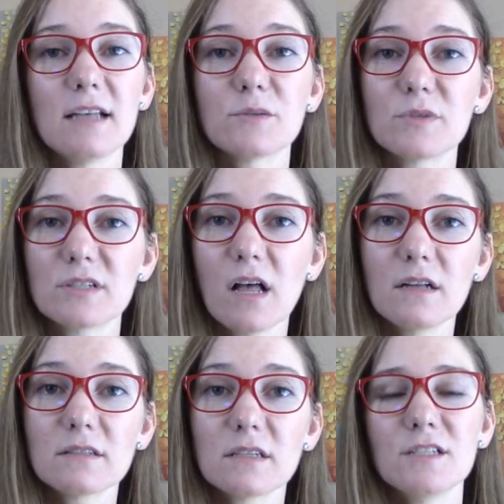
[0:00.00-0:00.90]
a
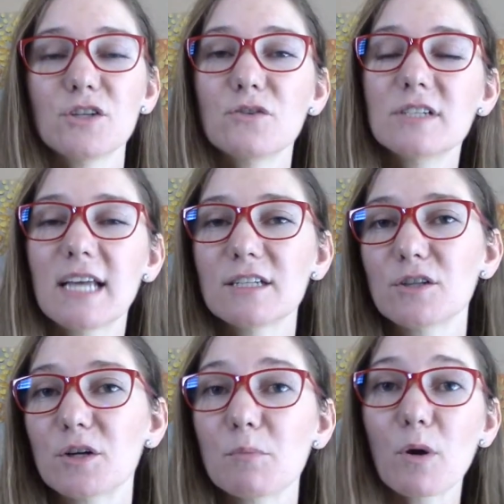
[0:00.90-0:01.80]
result, children tend to
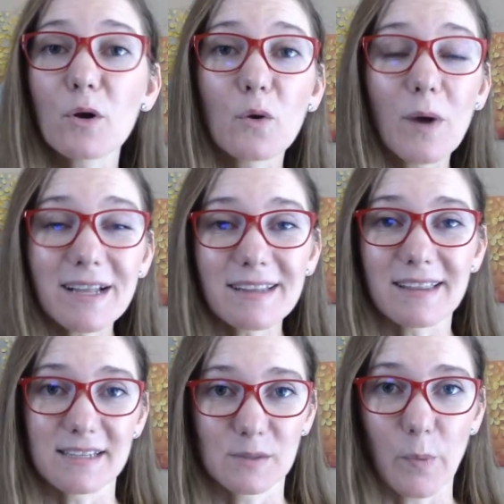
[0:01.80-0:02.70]
learn more quickly
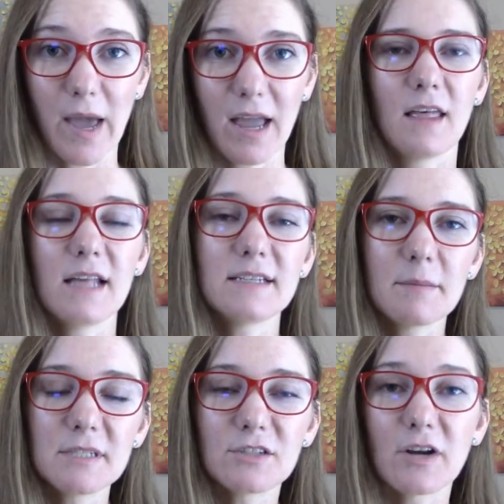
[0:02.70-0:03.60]
this way and
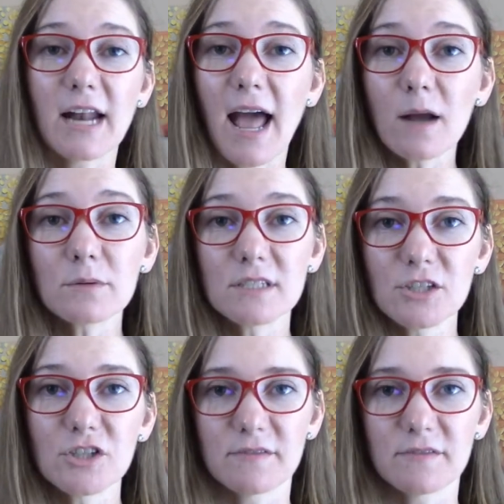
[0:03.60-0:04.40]
demonstrate acquisition of